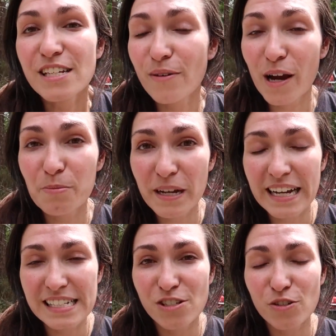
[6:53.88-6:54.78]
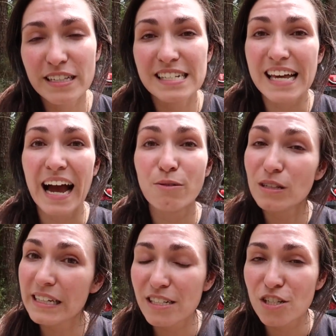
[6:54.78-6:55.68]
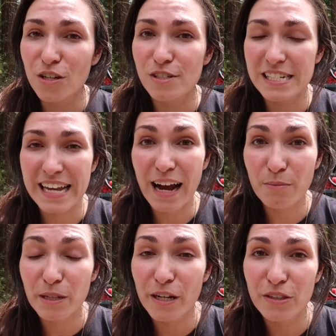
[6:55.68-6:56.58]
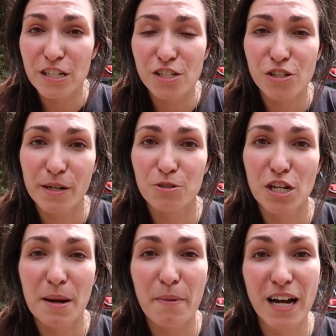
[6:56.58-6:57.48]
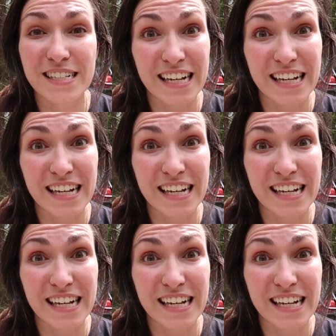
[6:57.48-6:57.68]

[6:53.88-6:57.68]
So I hope you guys enjoyed this. I will link to those down below in the description box.